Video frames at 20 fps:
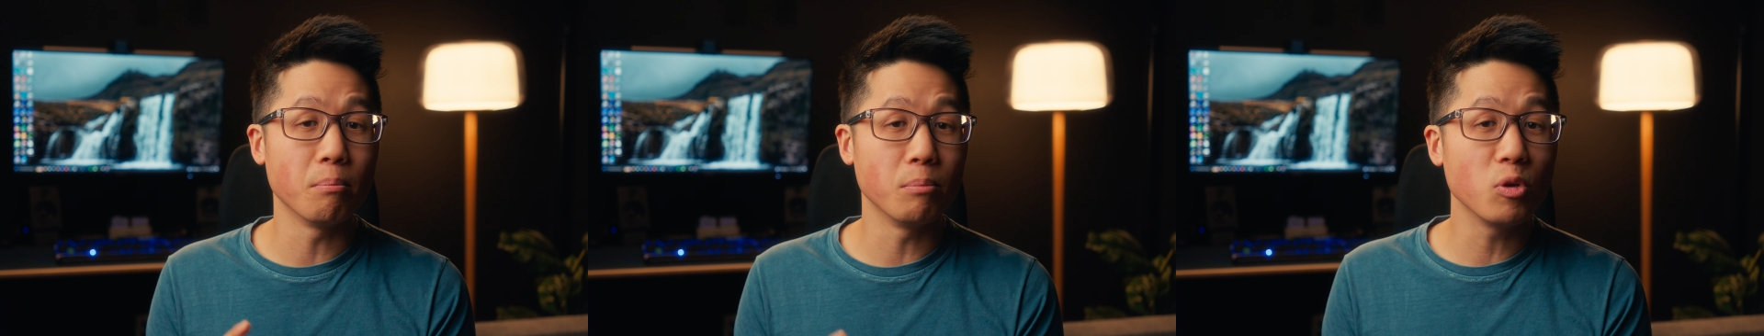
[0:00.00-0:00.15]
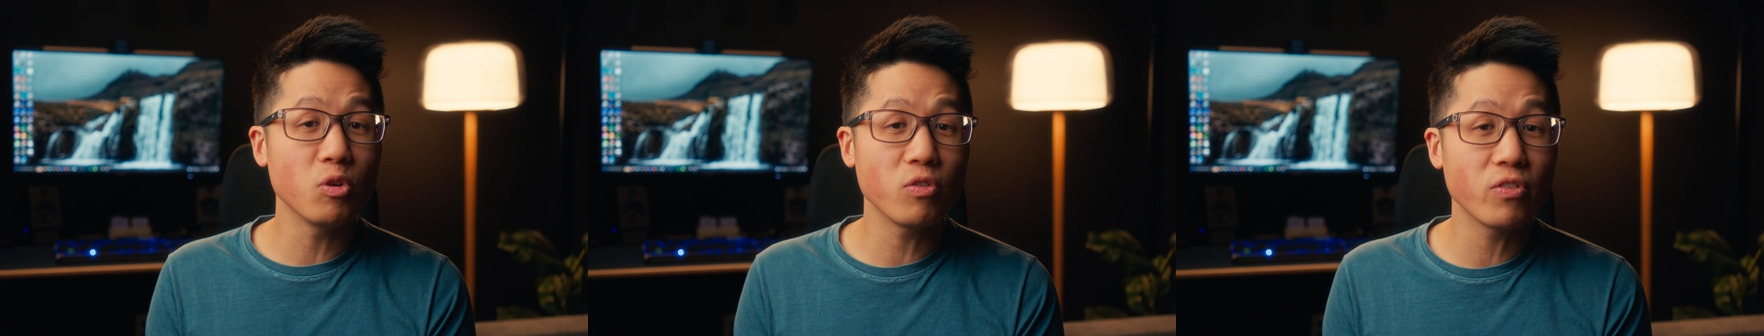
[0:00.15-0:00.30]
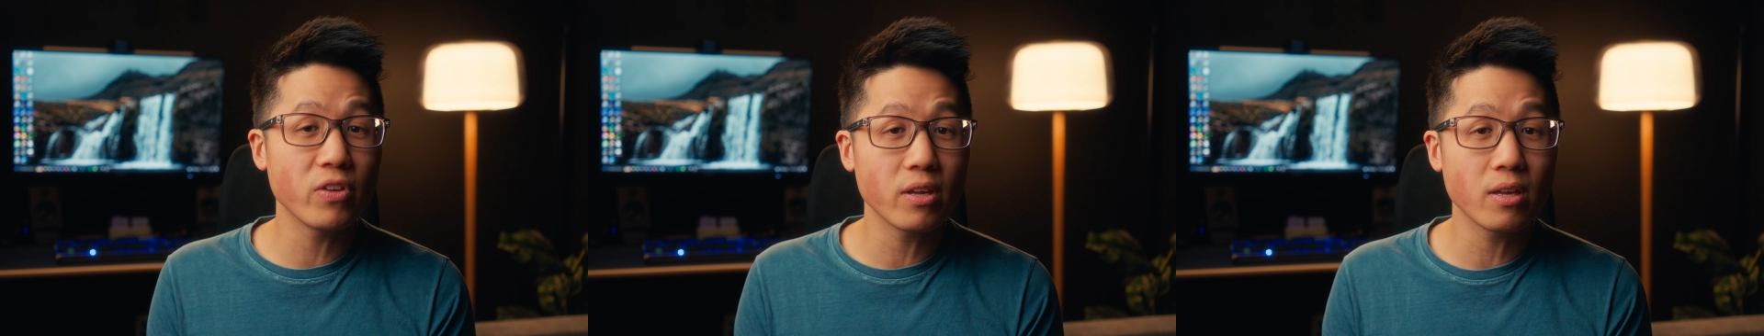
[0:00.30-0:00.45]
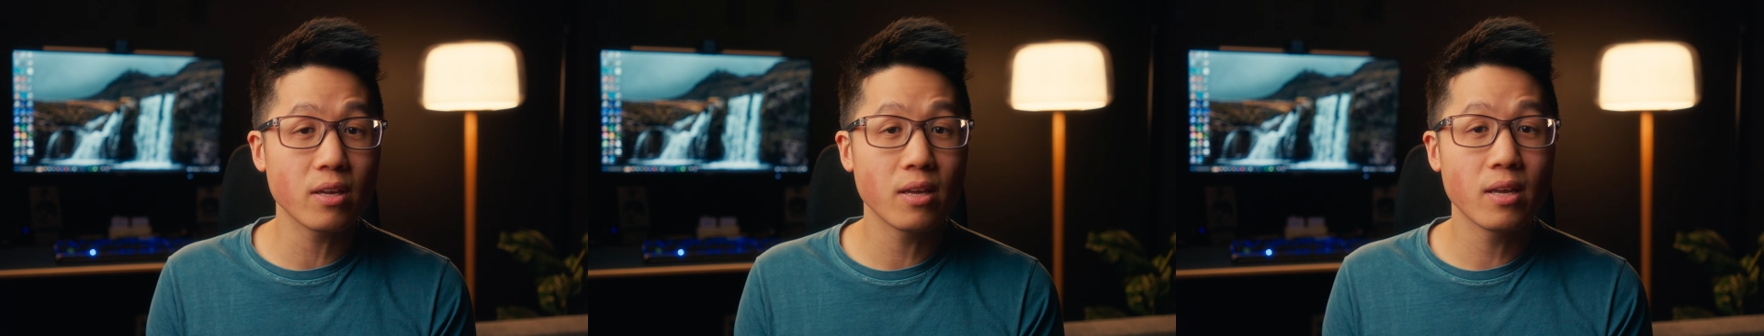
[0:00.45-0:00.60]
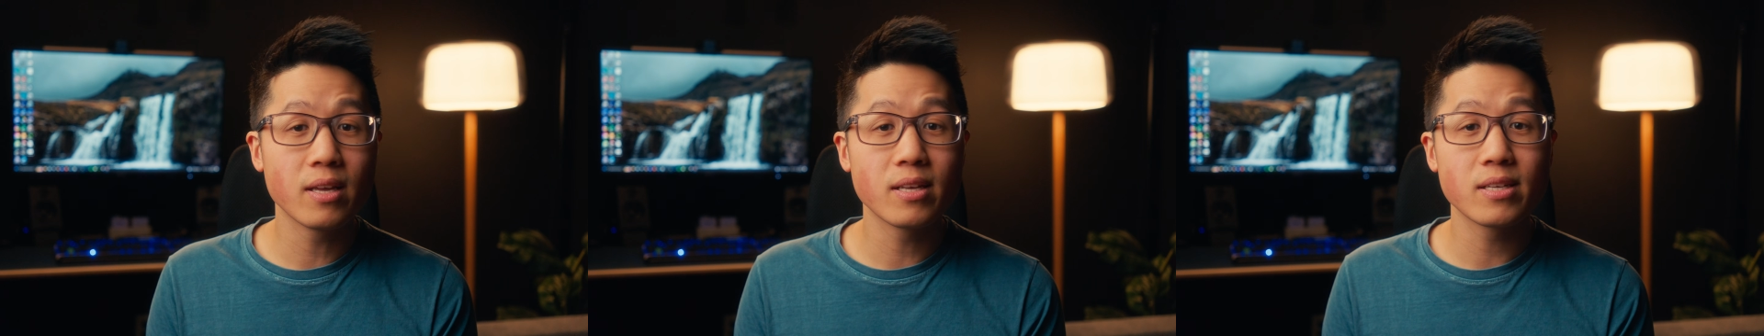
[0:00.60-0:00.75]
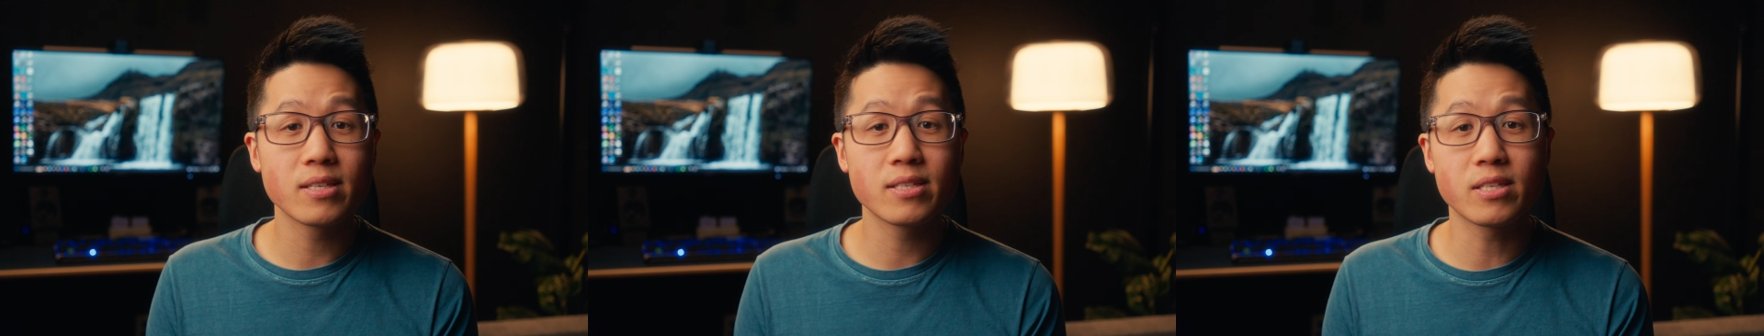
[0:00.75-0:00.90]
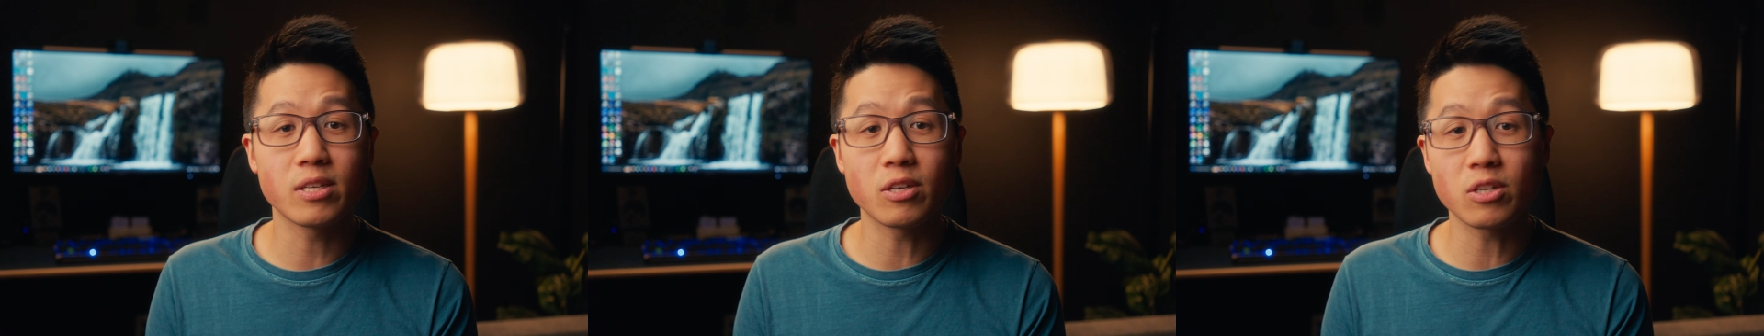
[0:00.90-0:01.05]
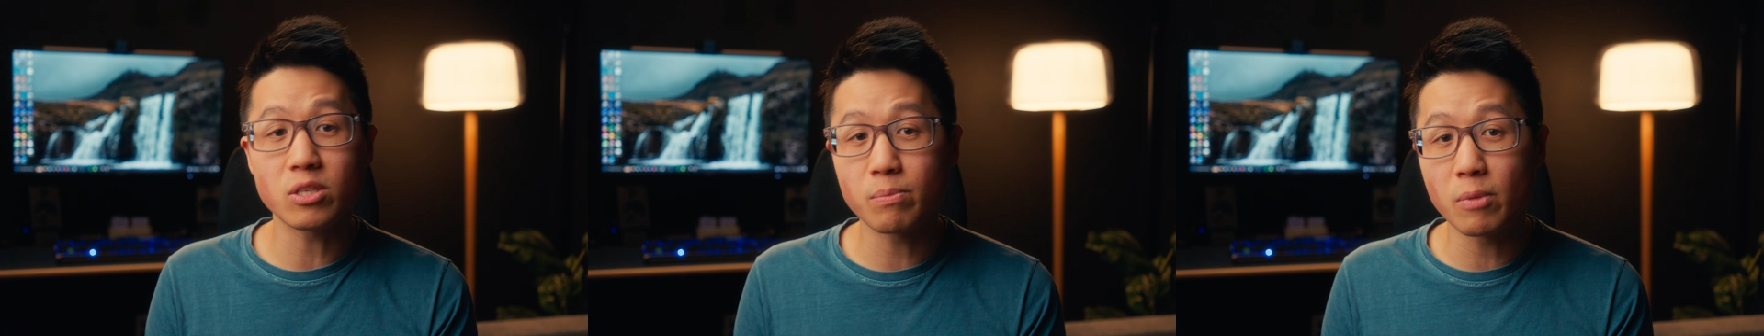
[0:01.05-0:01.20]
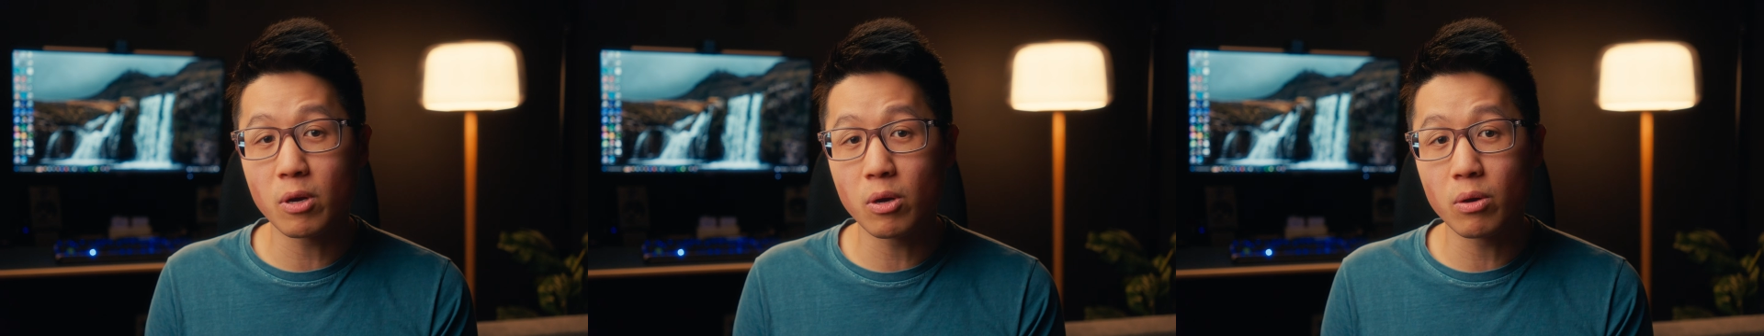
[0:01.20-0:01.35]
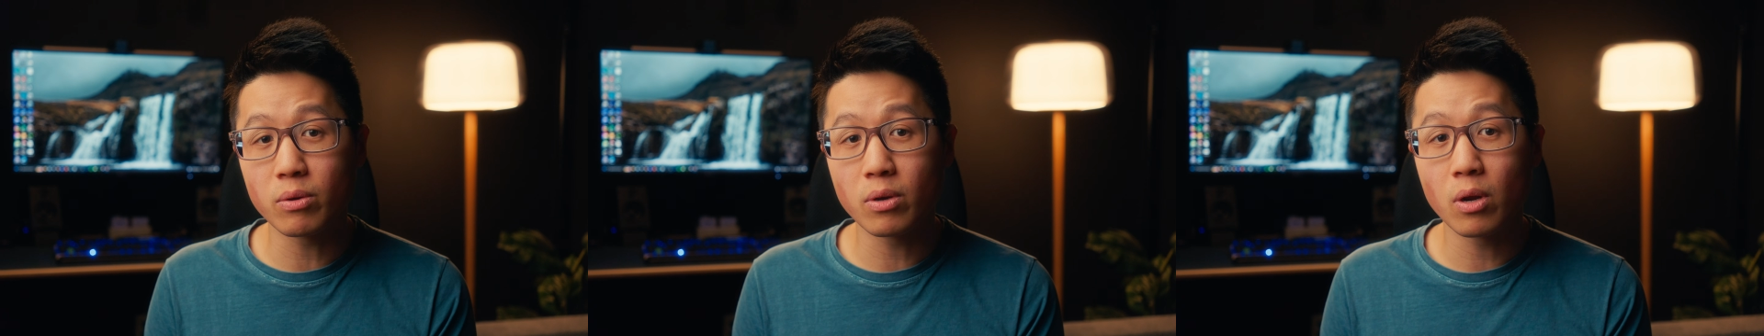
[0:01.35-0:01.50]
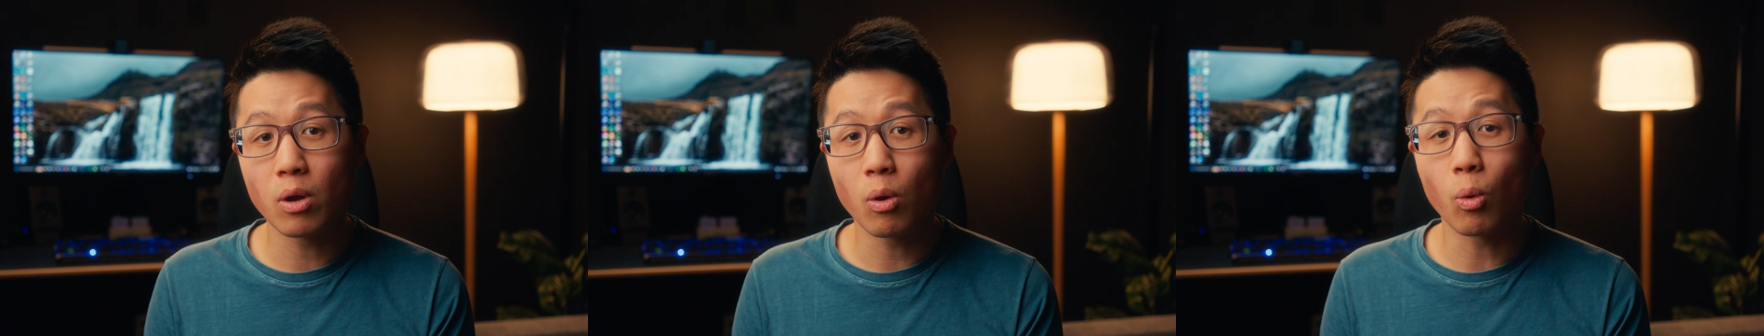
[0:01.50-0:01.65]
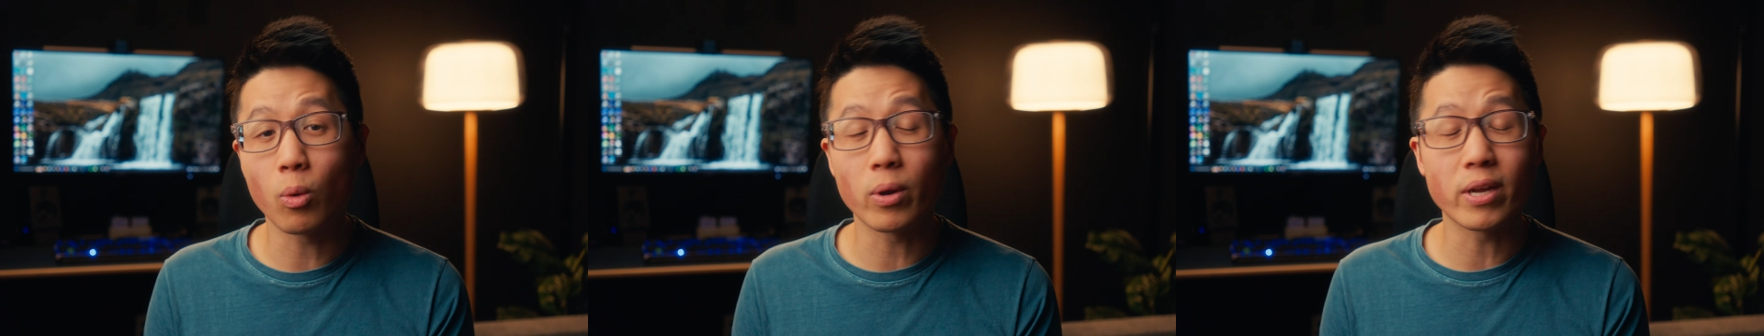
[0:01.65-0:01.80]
movie, stills mode, or